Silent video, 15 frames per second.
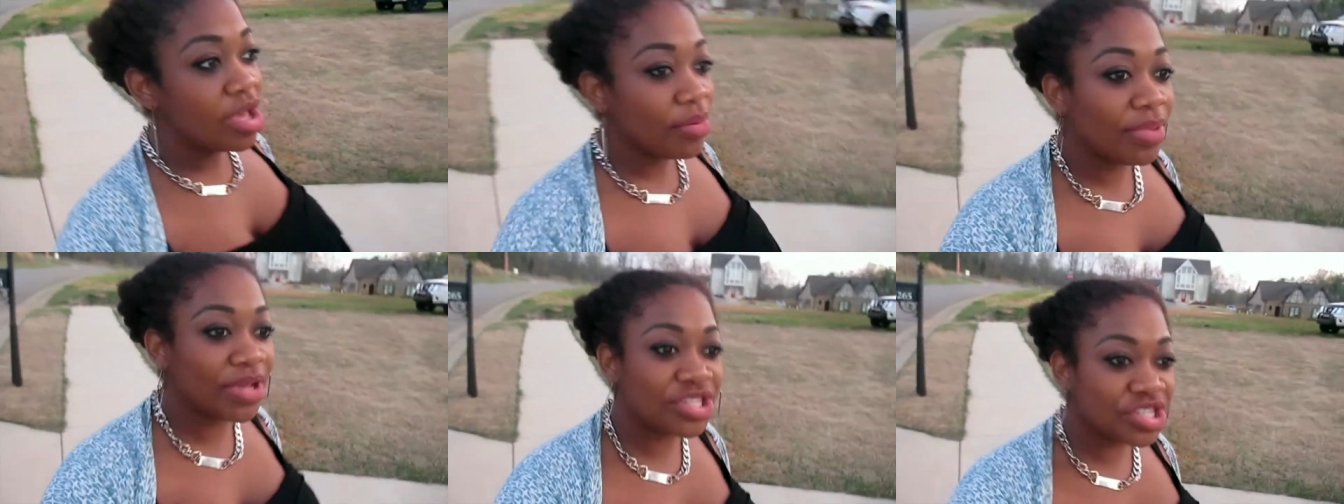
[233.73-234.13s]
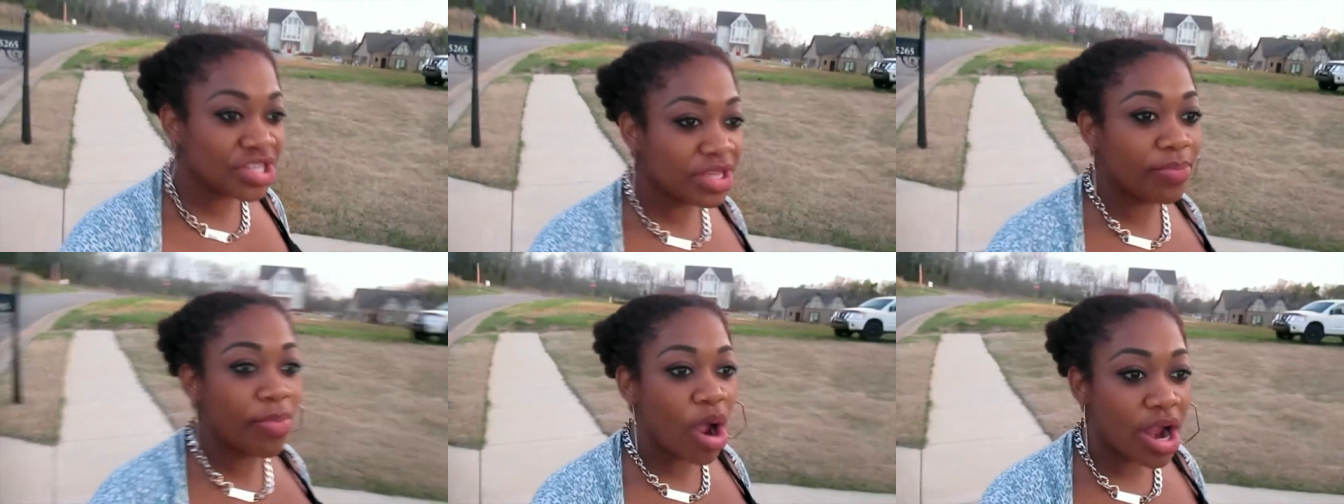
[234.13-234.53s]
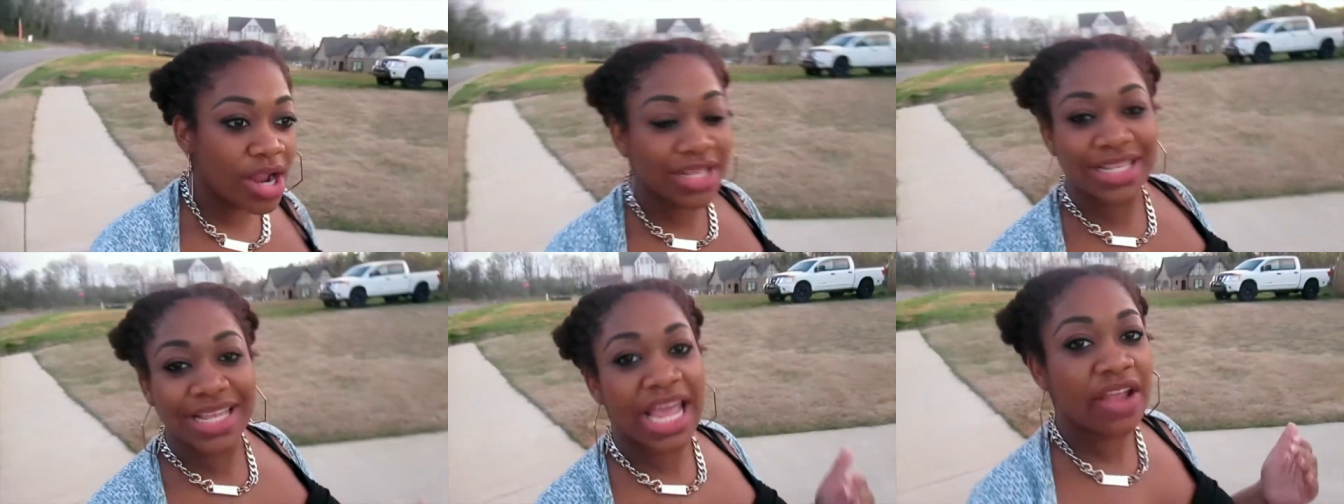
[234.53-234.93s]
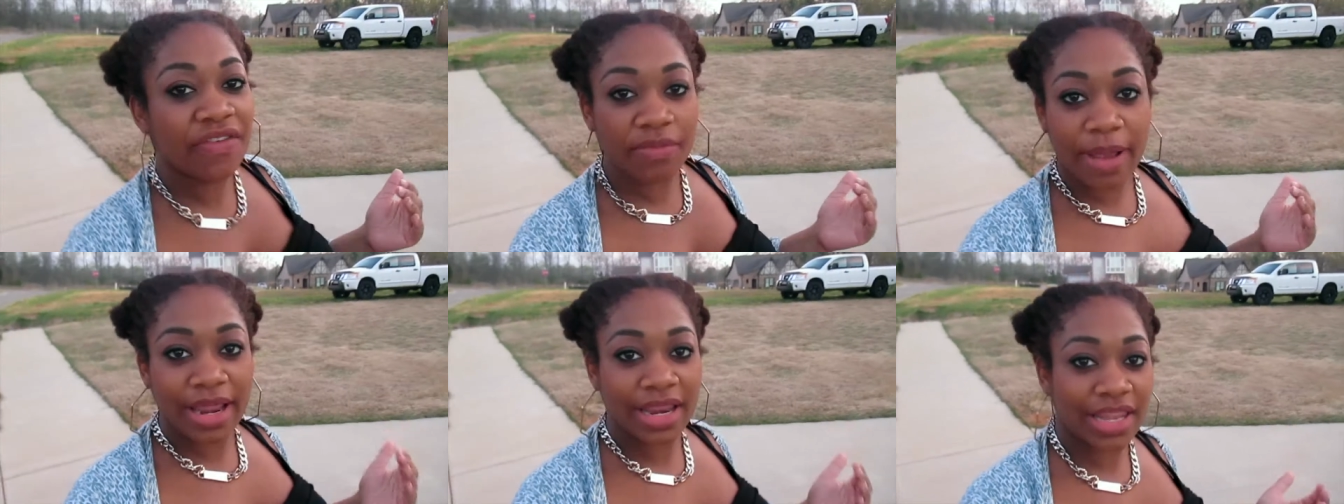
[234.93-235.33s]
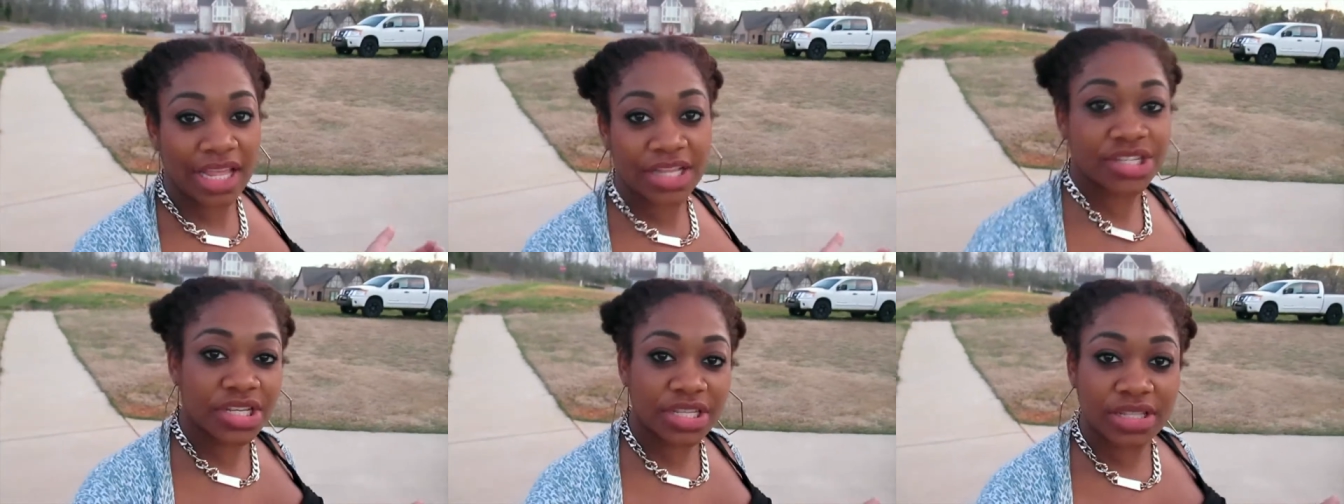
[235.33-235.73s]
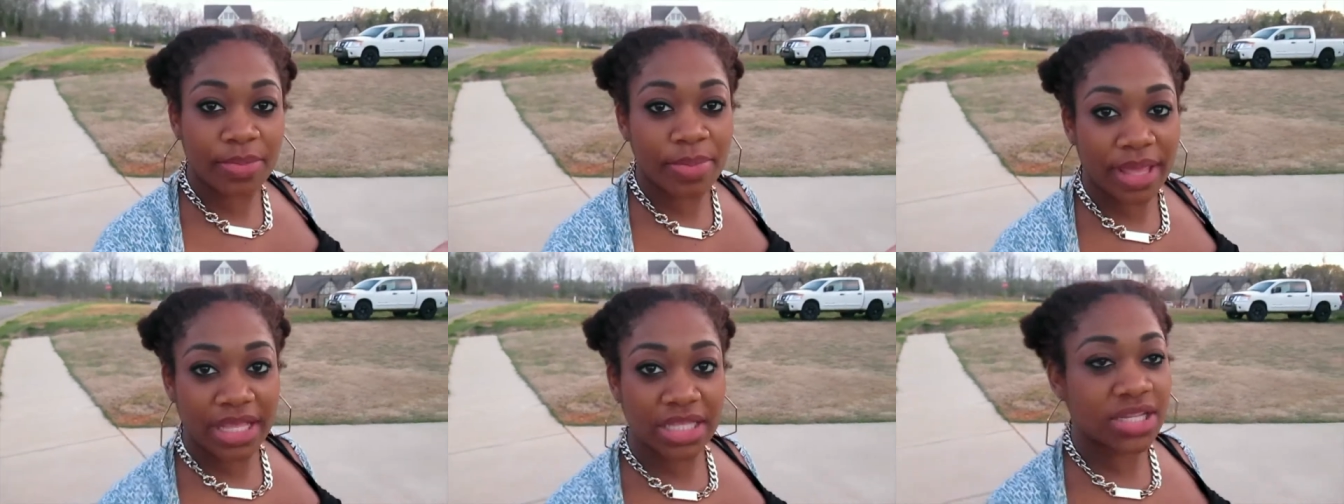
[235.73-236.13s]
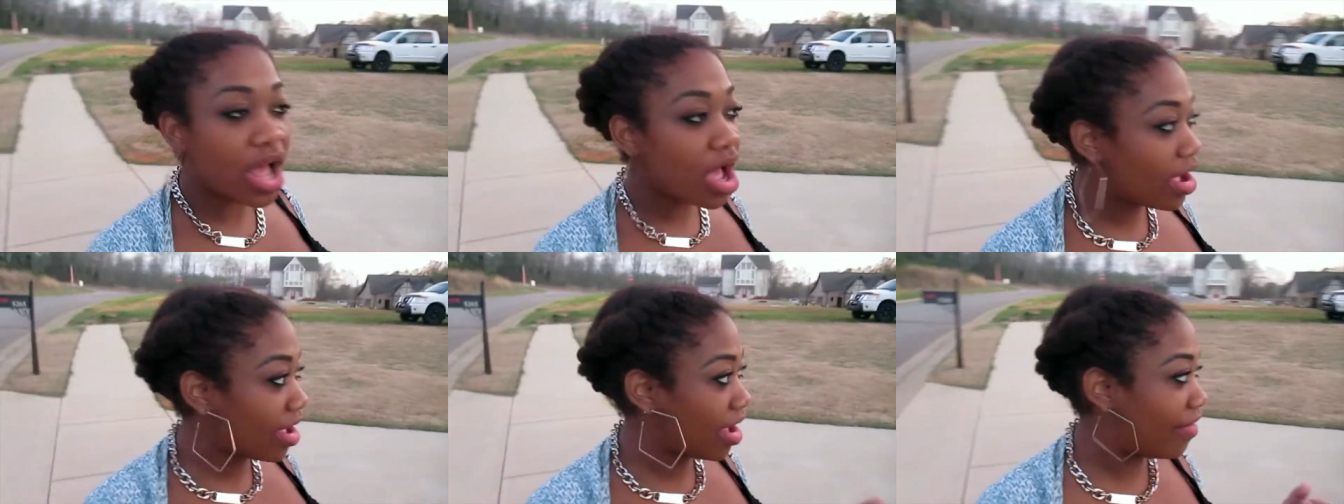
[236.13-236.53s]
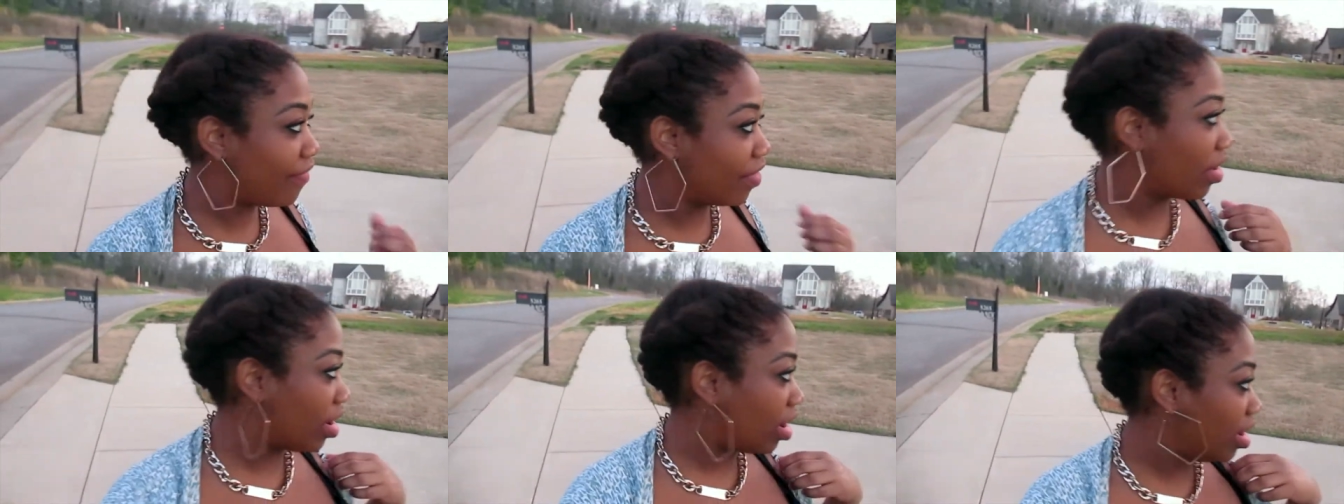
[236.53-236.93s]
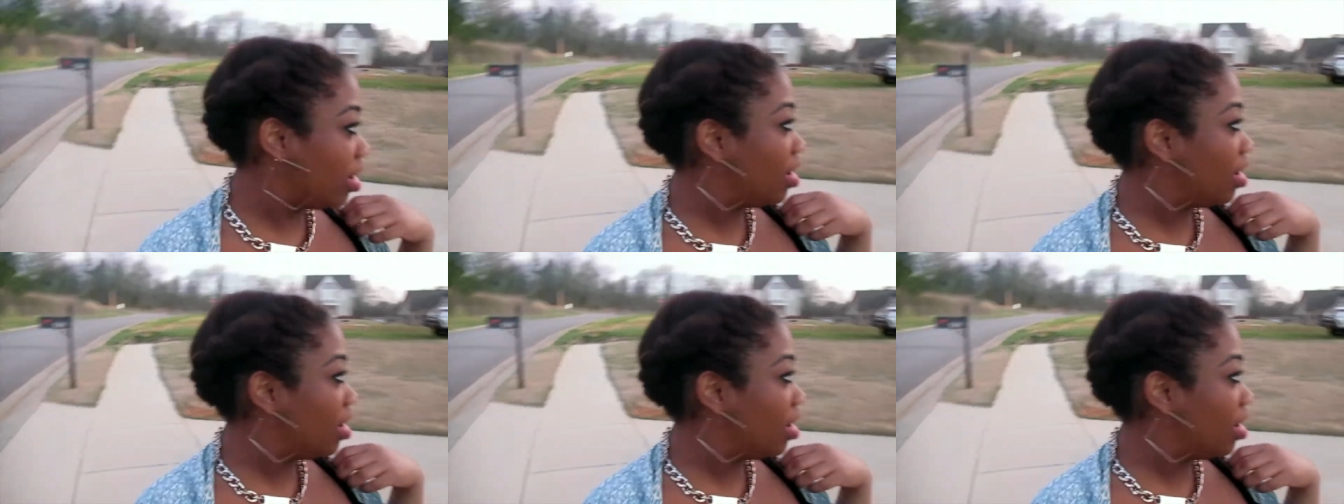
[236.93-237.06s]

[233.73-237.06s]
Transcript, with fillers: But she barks at everybody like she's the biggest dog ever.